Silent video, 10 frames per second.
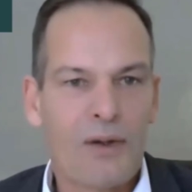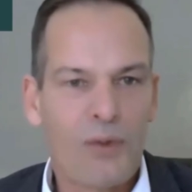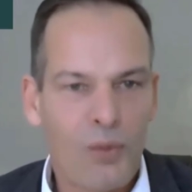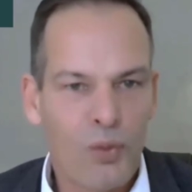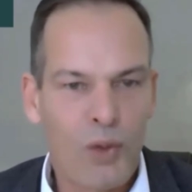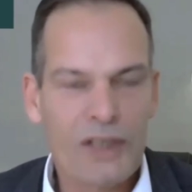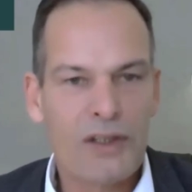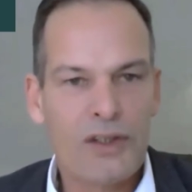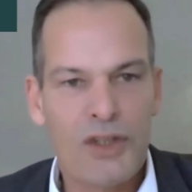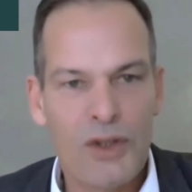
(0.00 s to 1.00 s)
What
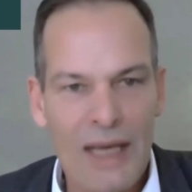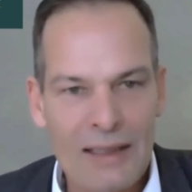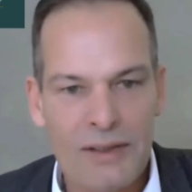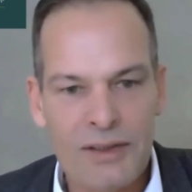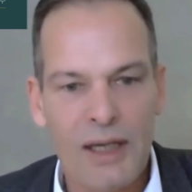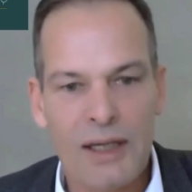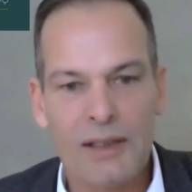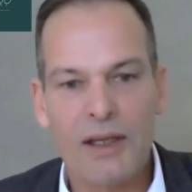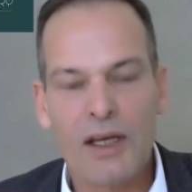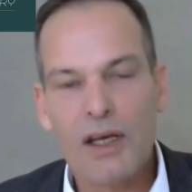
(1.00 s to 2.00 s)
do you
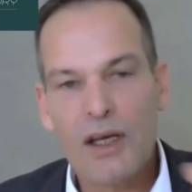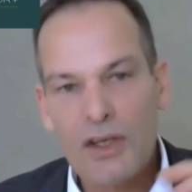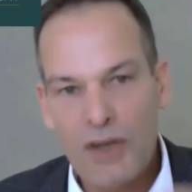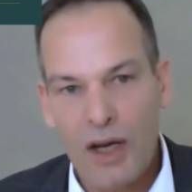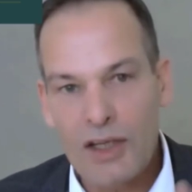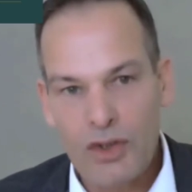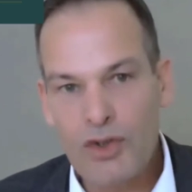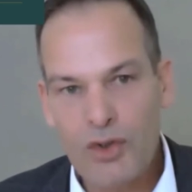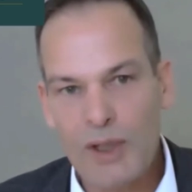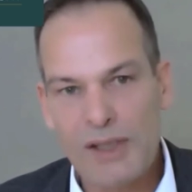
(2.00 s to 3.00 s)
entertain? So I had two
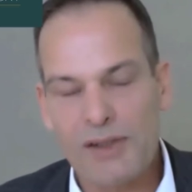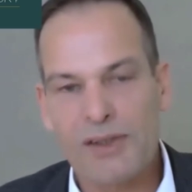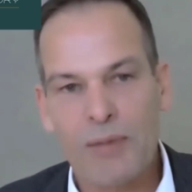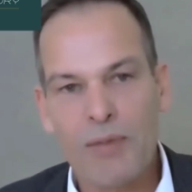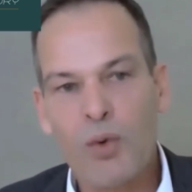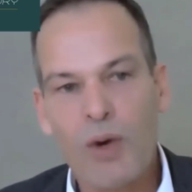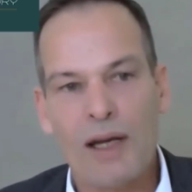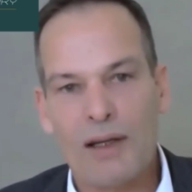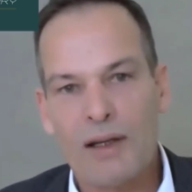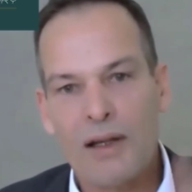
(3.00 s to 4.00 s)
choices. Number
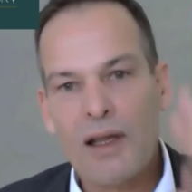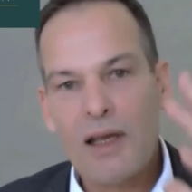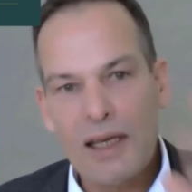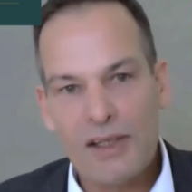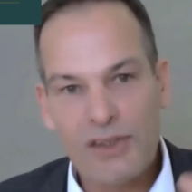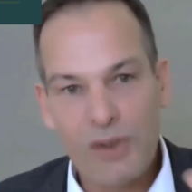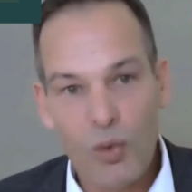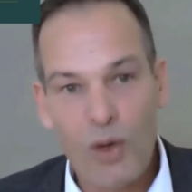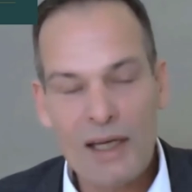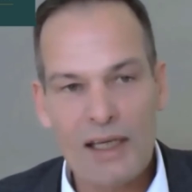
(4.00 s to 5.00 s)
one is the
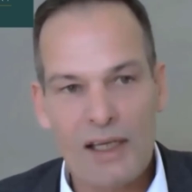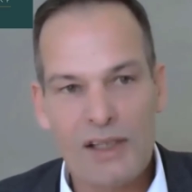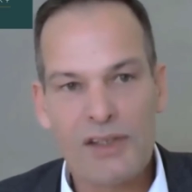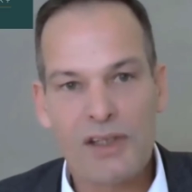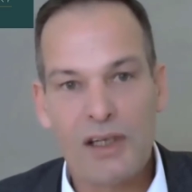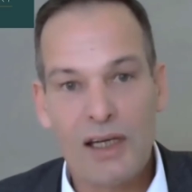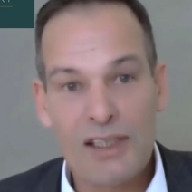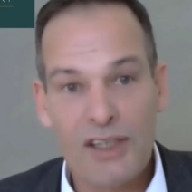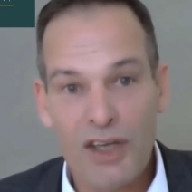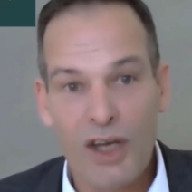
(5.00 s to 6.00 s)
one is,
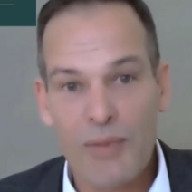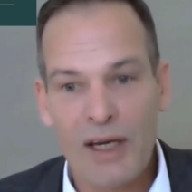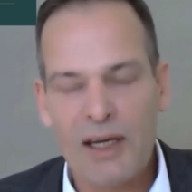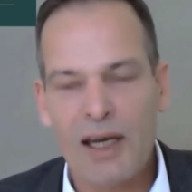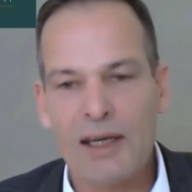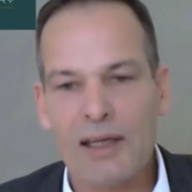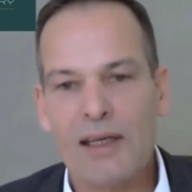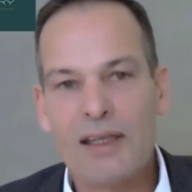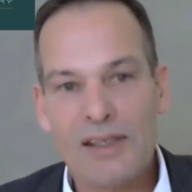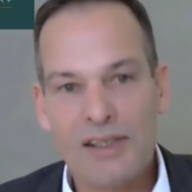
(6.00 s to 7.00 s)
is it going to be okay?
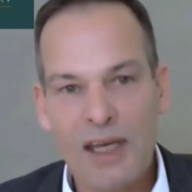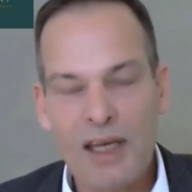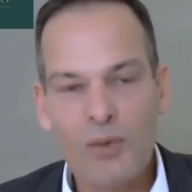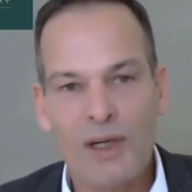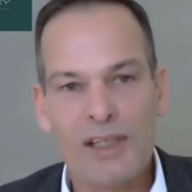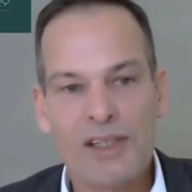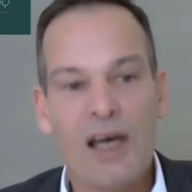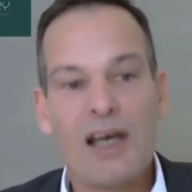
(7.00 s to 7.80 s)
The second one is,